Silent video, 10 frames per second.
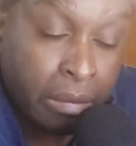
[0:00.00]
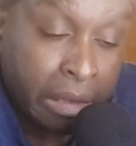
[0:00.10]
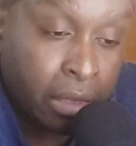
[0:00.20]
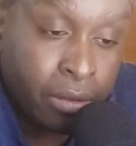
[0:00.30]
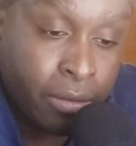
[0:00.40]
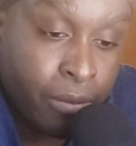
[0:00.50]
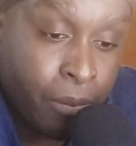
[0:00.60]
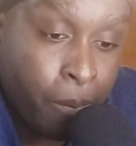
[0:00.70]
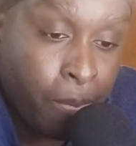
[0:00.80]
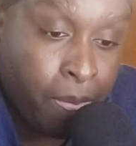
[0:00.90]
Ugh,
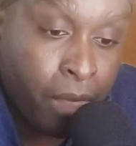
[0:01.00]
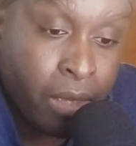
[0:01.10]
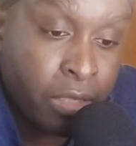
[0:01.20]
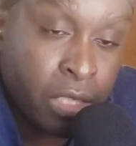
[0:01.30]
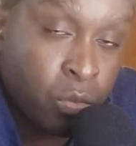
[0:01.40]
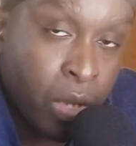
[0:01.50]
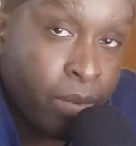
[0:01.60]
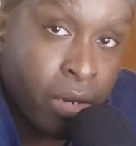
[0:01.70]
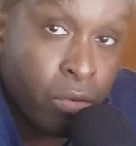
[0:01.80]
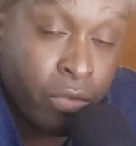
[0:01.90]
this is way
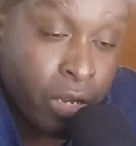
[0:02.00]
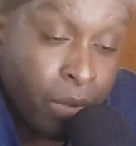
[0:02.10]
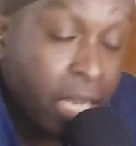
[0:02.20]
better over there.